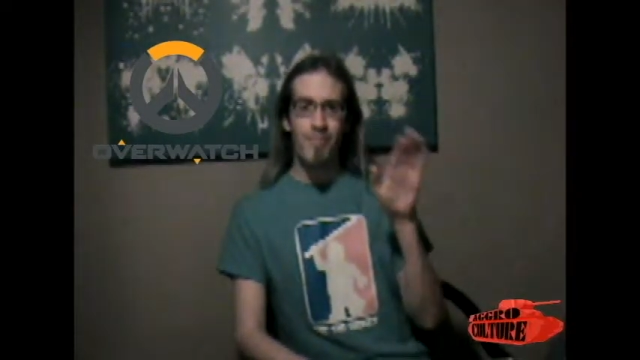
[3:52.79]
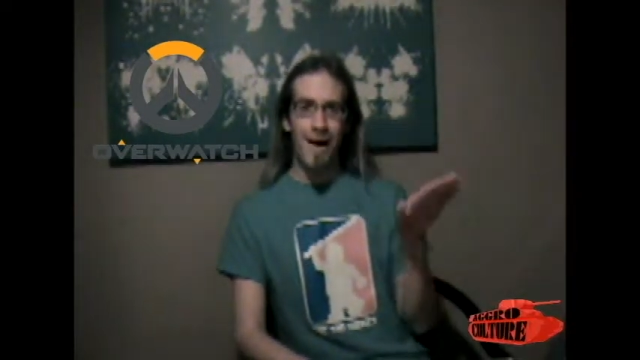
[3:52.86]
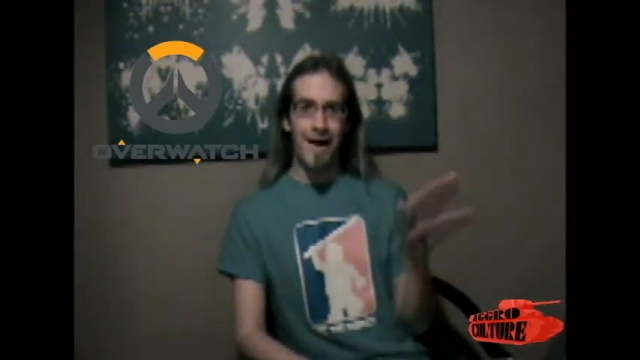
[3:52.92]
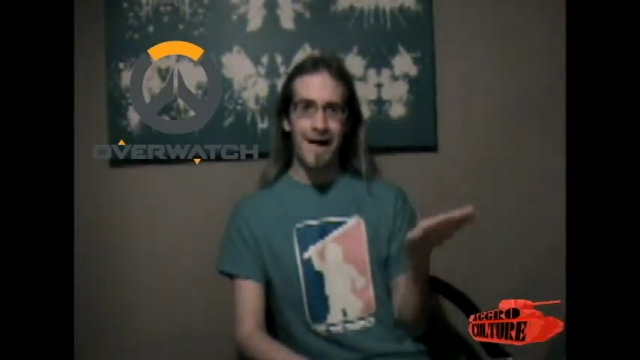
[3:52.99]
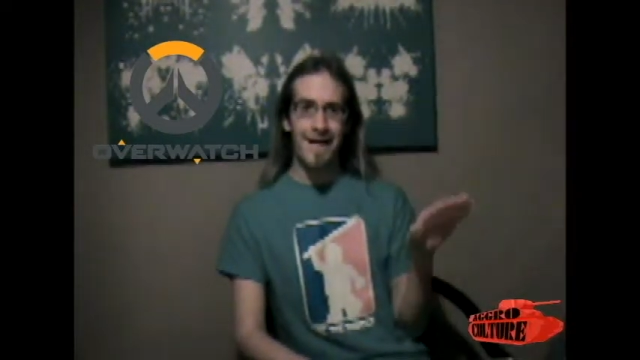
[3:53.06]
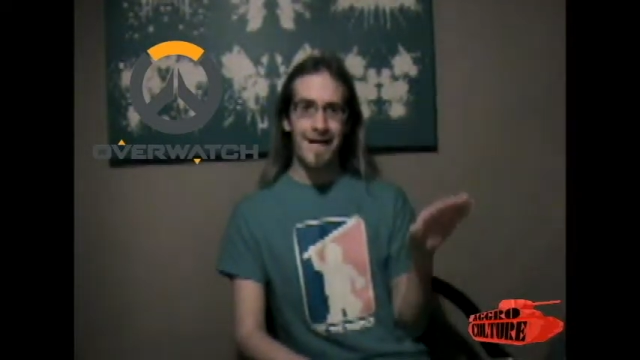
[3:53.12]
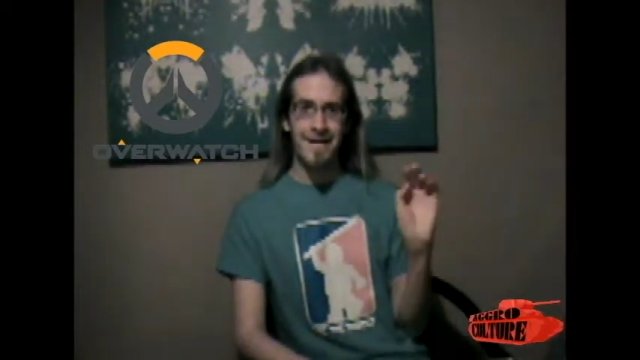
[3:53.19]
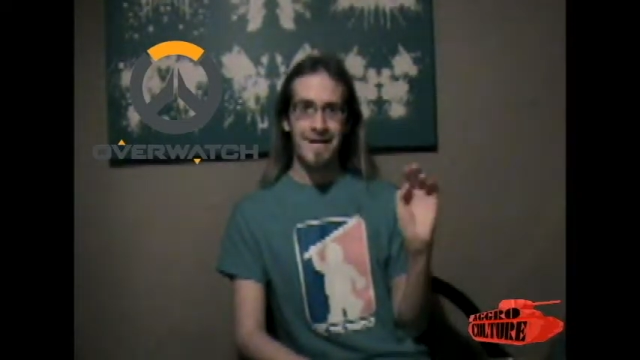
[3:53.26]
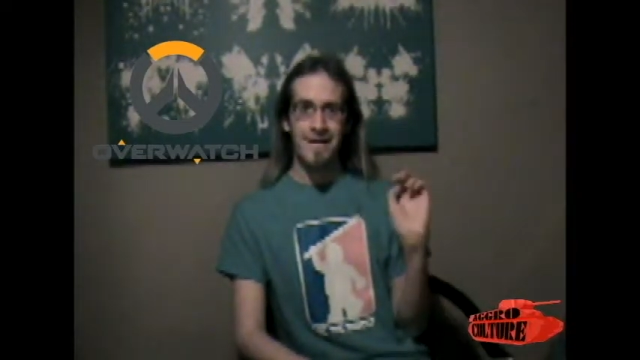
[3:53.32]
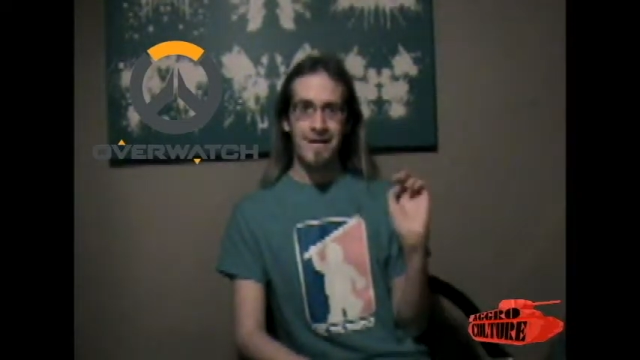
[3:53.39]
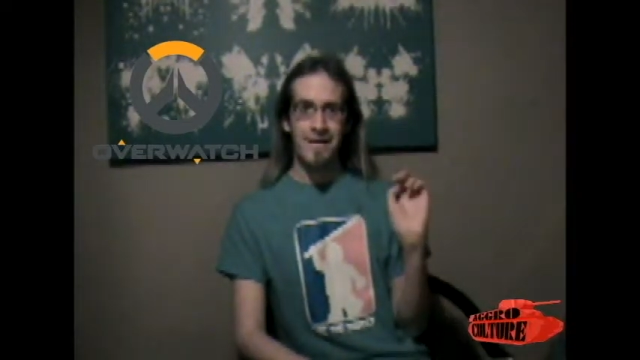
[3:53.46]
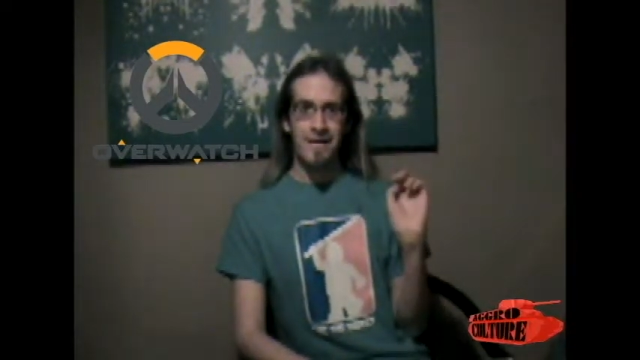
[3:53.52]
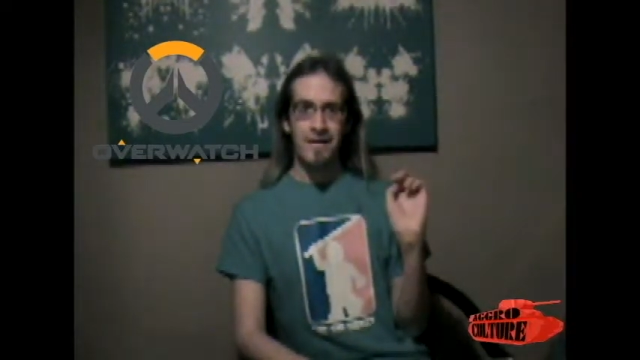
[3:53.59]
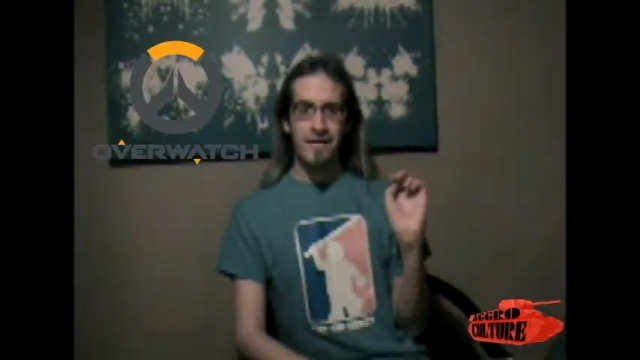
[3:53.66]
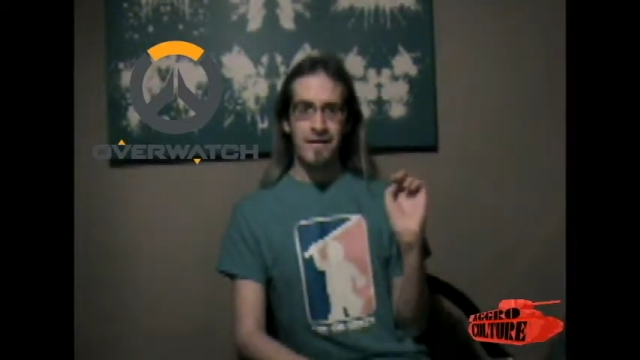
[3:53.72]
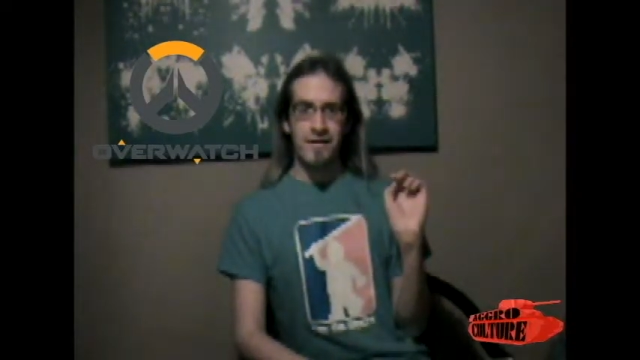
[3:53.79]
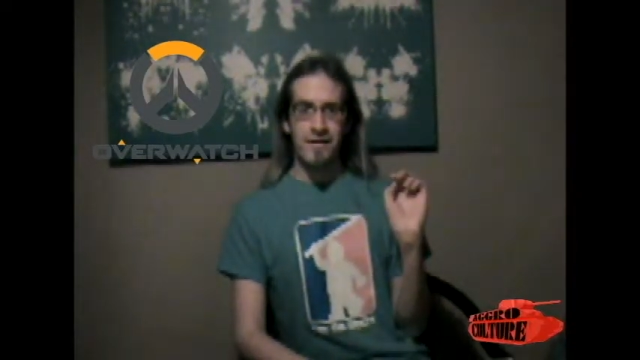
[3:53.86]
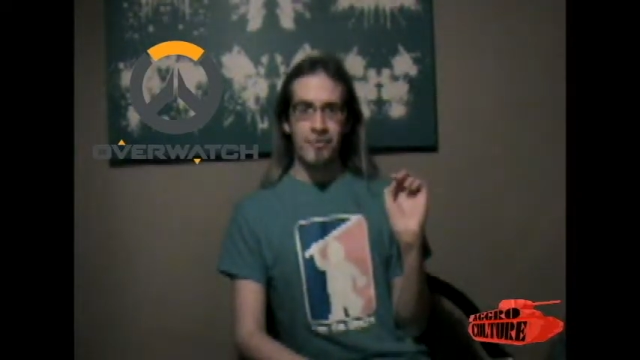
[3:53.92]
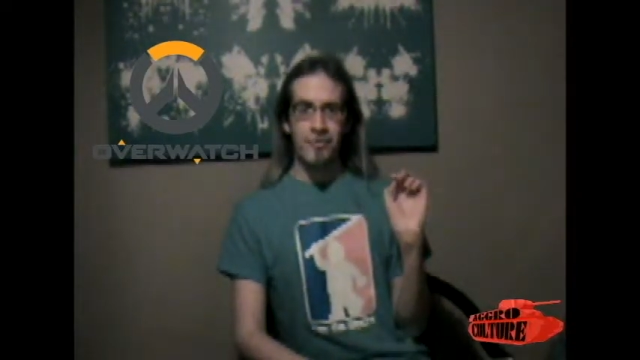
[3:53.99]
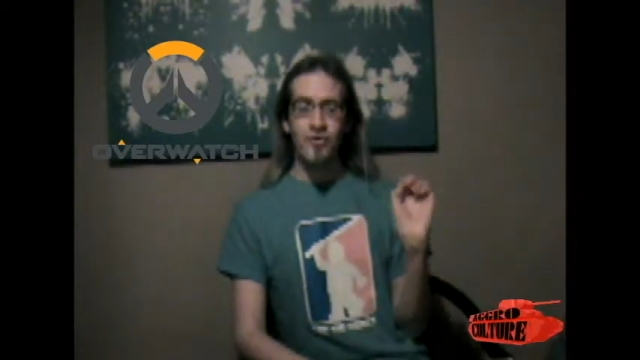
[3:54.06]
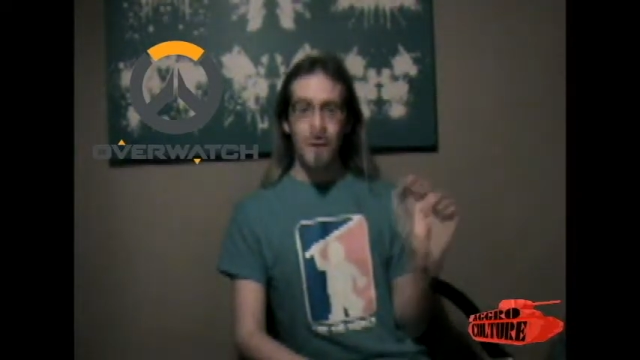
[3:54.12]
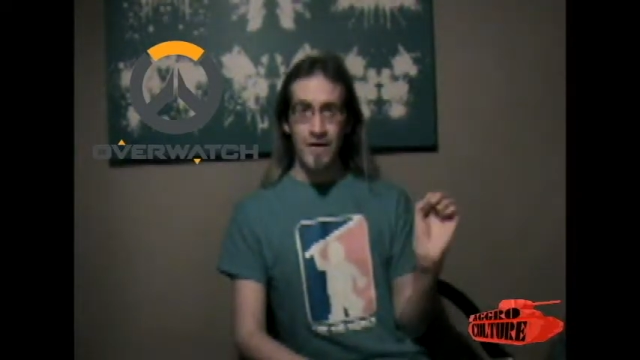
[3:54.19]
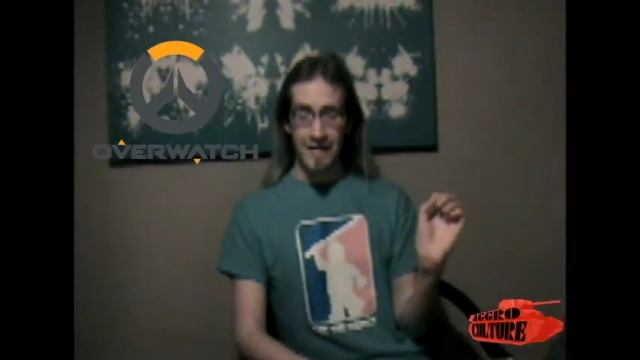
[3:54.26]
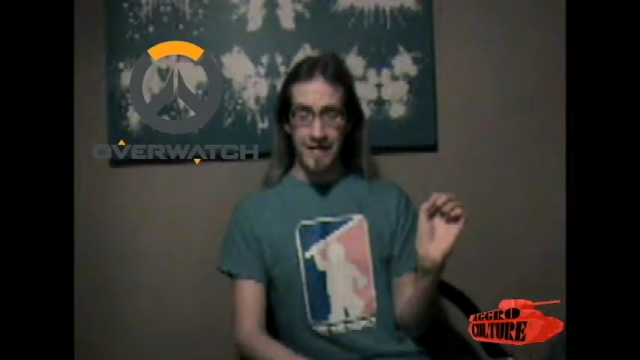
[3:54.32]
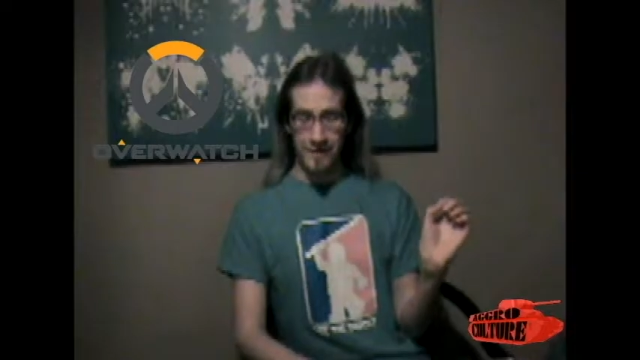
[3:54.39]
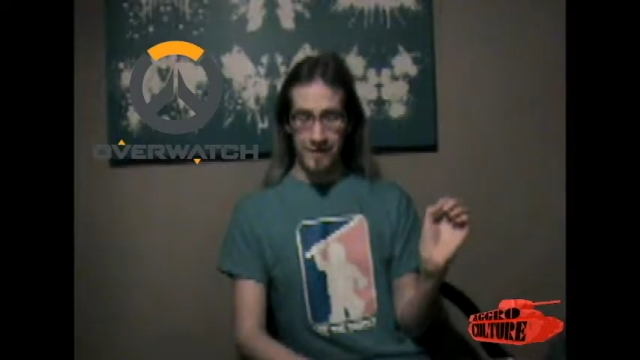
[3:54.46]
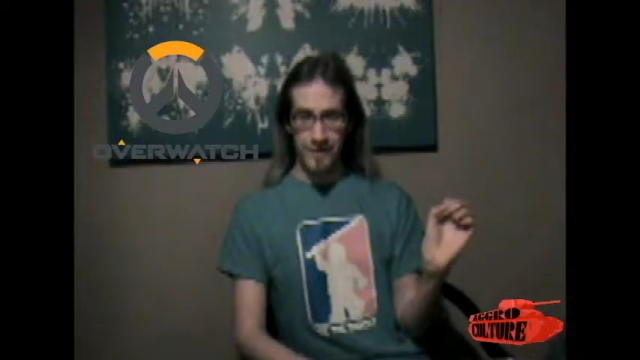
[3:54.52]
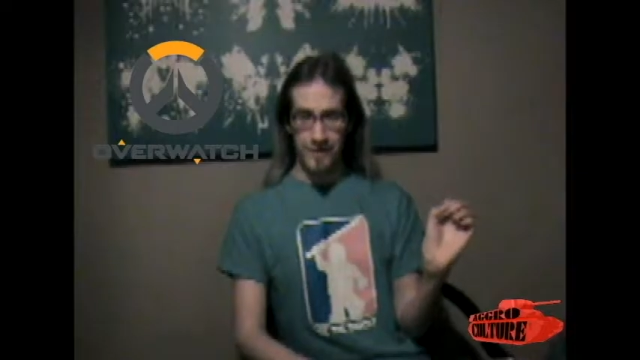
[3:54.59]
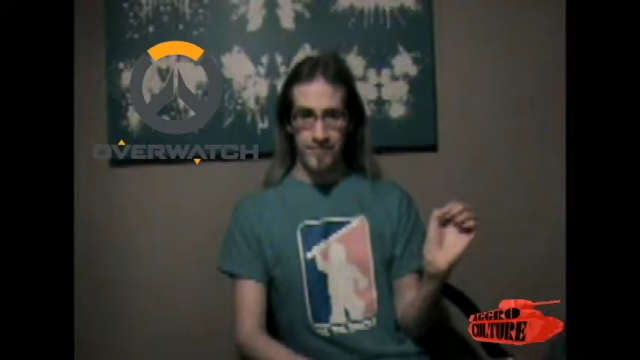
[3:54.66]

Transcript: buy crates.